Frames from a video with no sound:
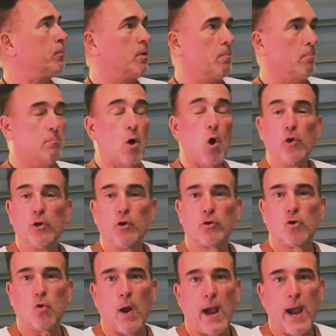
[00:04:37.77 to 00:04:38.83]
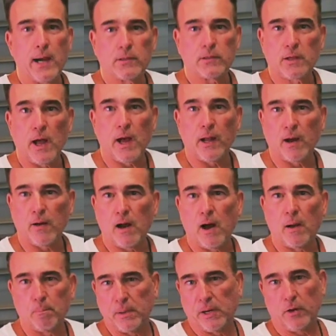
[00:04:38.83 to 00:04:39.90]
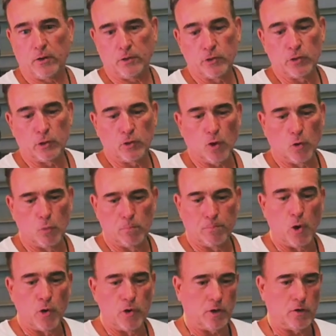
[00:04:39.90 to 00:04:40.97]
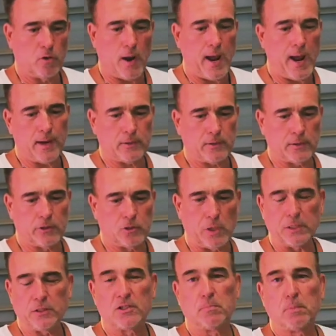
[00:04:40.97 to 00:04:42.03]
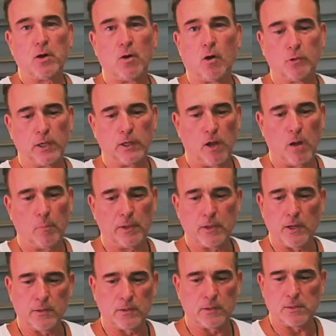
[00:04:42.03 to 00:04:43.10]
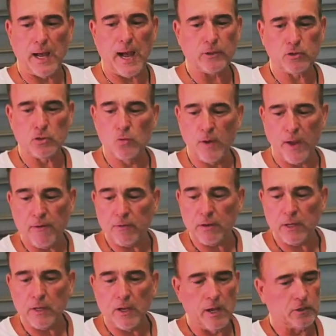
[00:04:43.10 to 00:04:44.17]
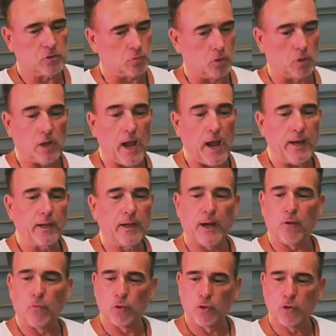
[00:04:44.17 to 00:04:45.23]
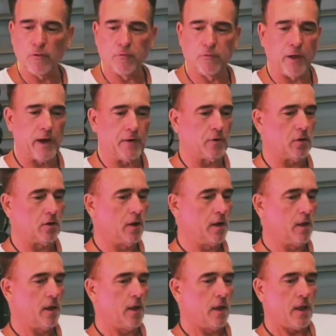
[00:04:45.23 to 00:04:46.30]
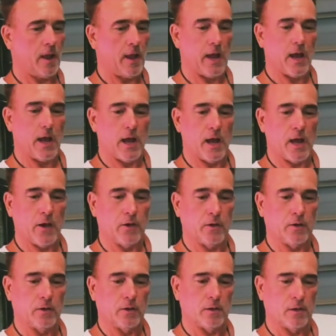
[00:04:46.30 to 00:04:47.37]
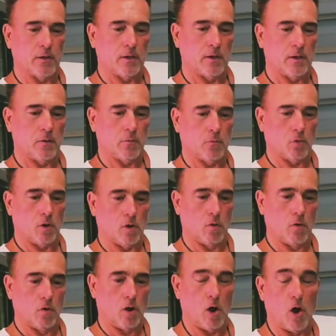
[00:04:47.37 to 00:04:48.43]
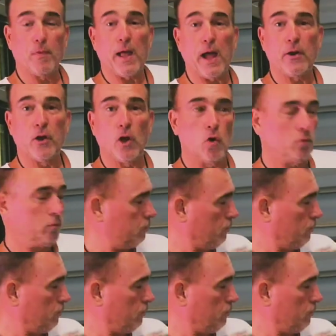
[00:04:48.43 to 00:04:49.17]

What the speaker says: mow your grass kind of beer. You can go mow your grass and drink this beer all day long because it's not too heavy. It's real light, got a real good flavor. And on that note,